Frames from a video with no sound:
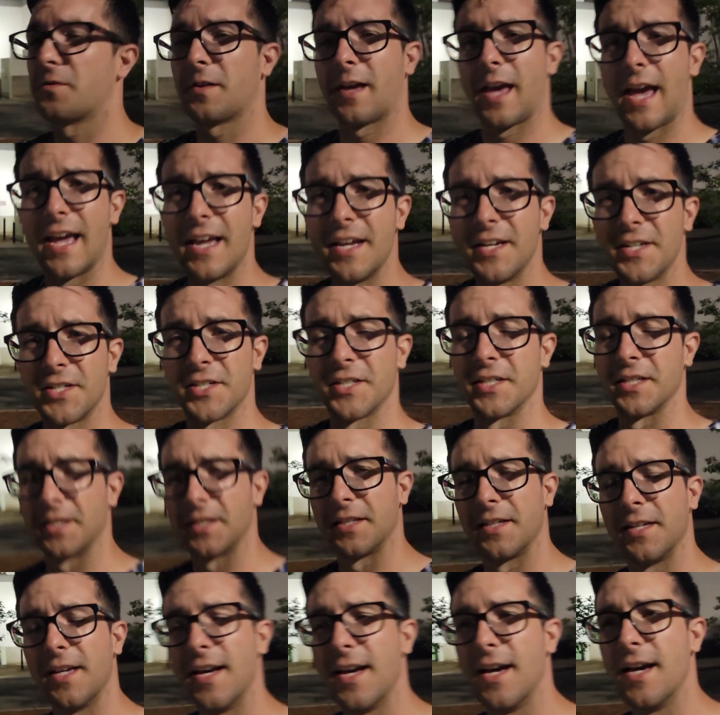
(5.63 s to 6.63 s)

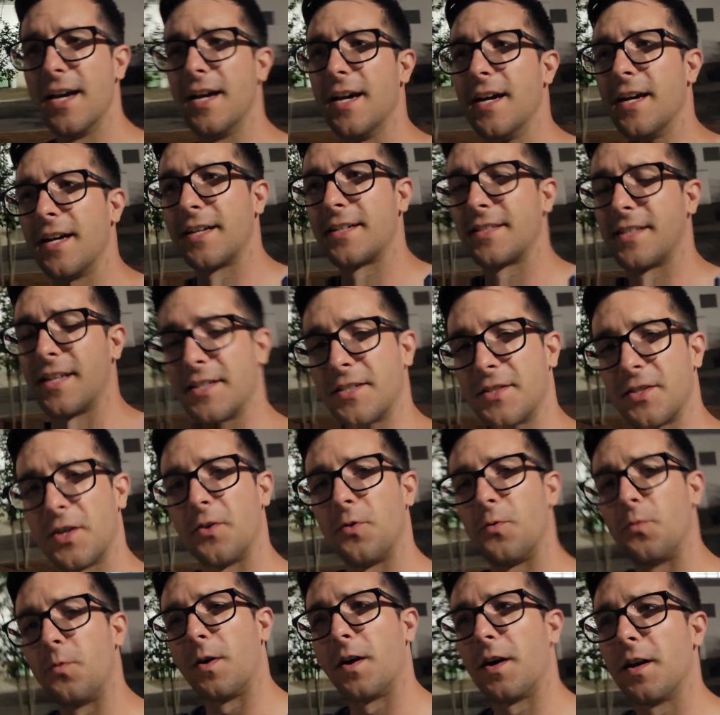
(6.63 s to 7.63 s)
location, because I
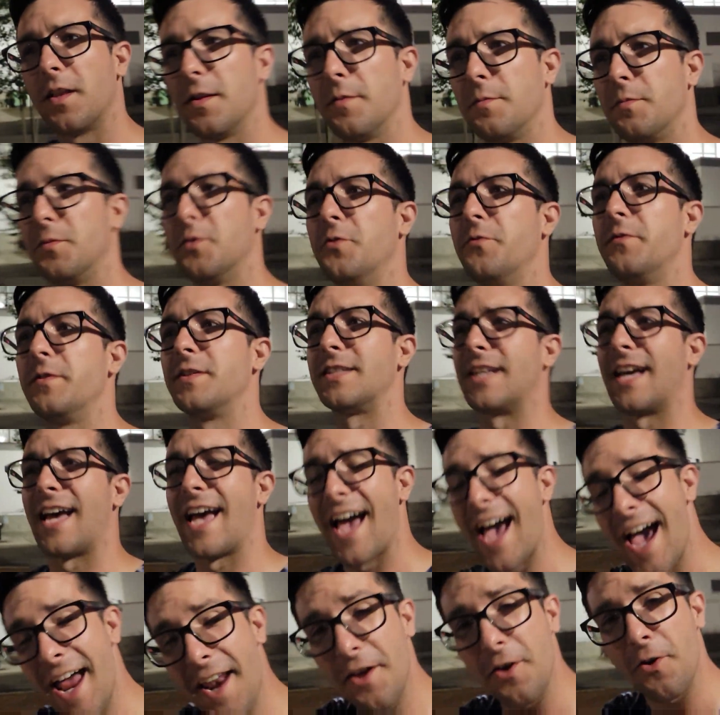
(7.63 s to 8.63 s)
saw one of the movies. I
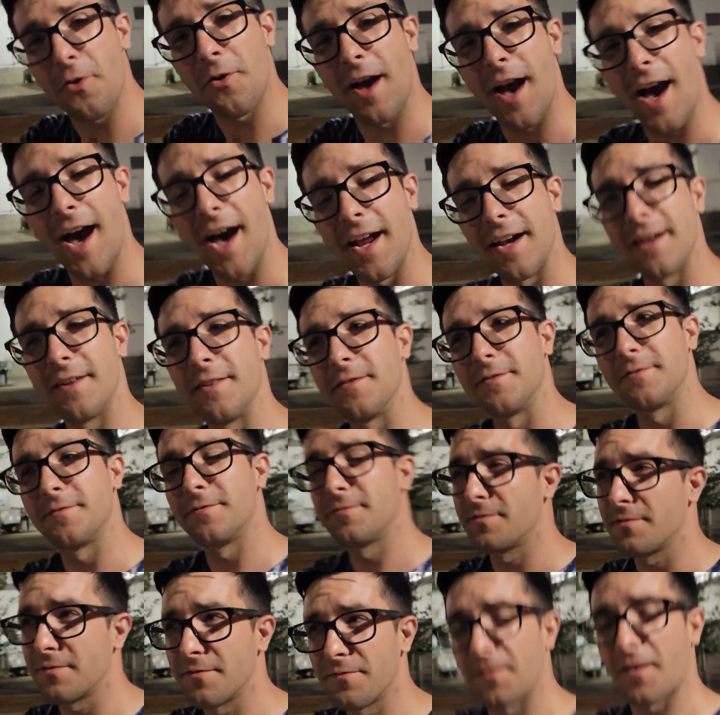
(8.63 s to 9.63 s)
had to go kind of
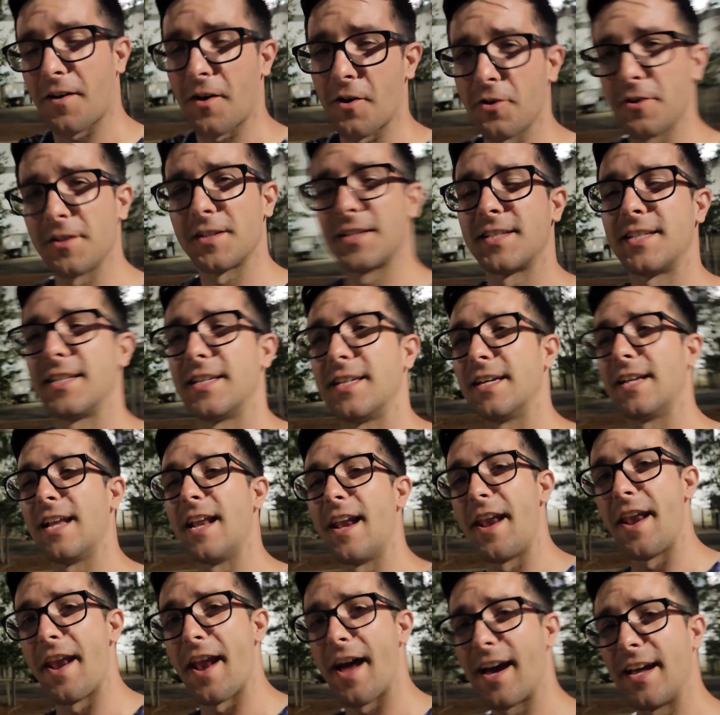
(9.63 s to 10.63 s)
far to see it,
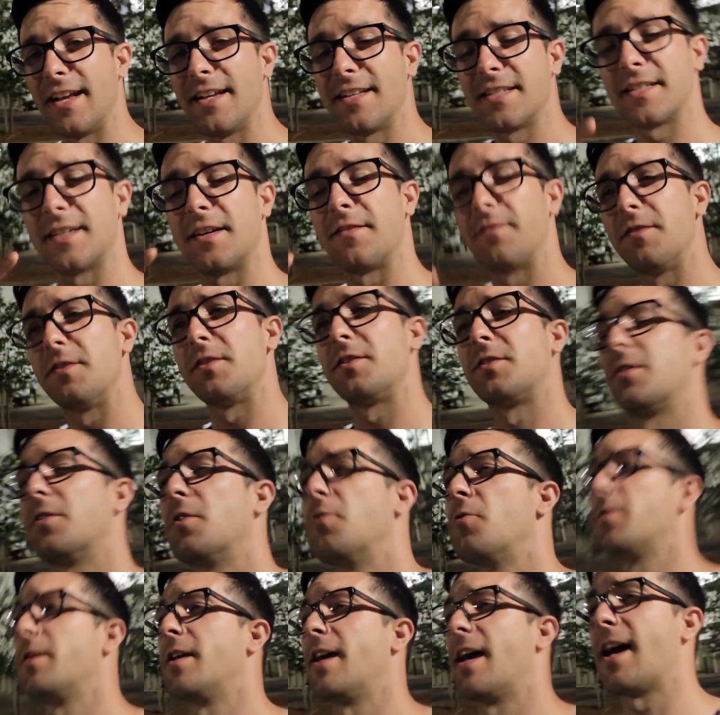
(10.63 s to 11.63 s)
Knights of the
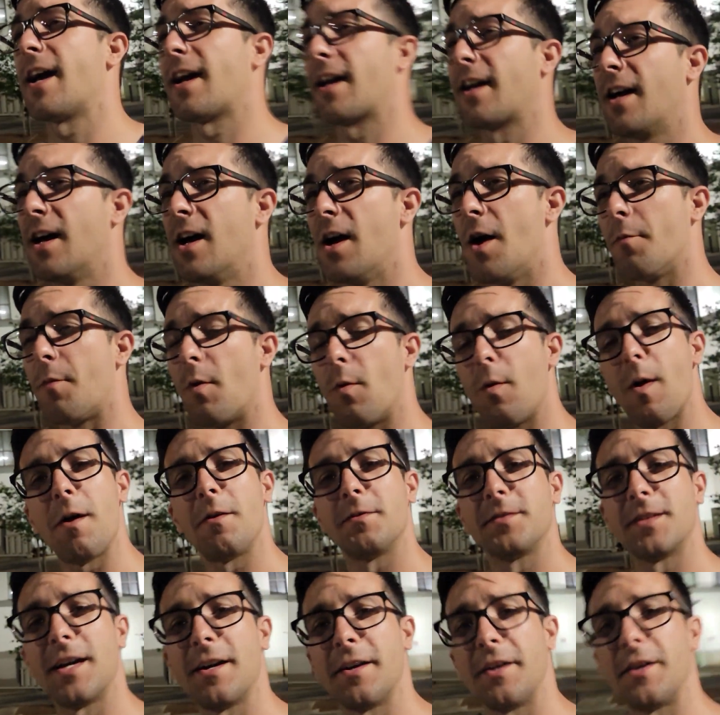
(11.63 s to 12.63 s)
Zodiac. But while I
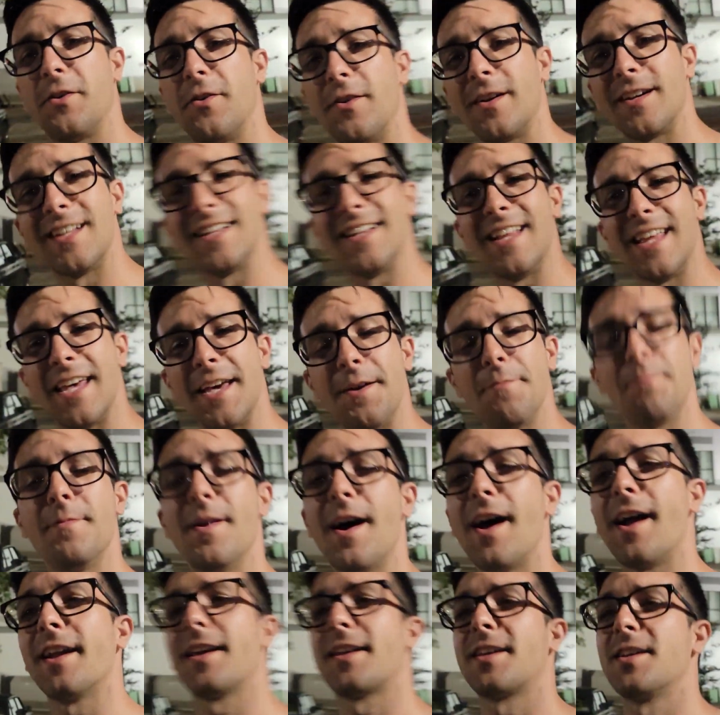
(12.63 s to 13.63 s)
was out here, I did
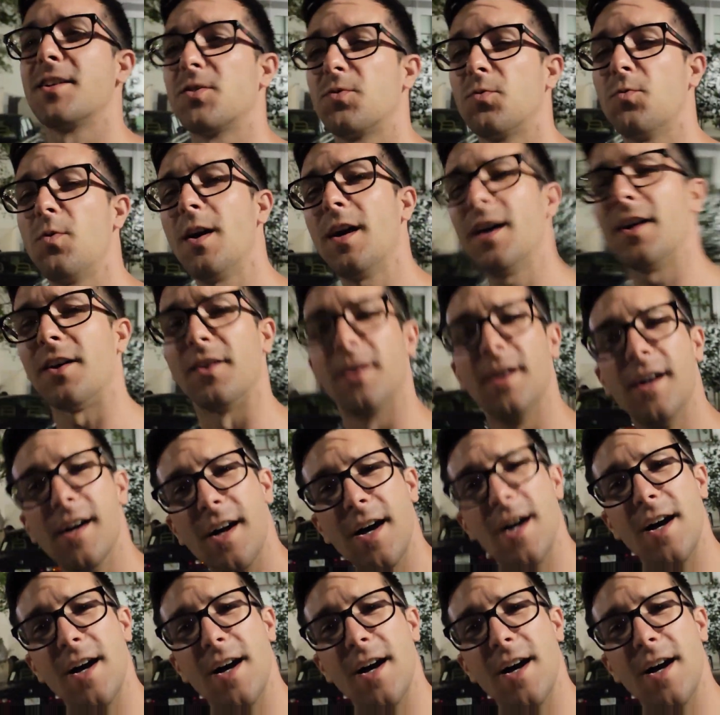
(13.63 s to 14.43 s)
Hypnotic as well.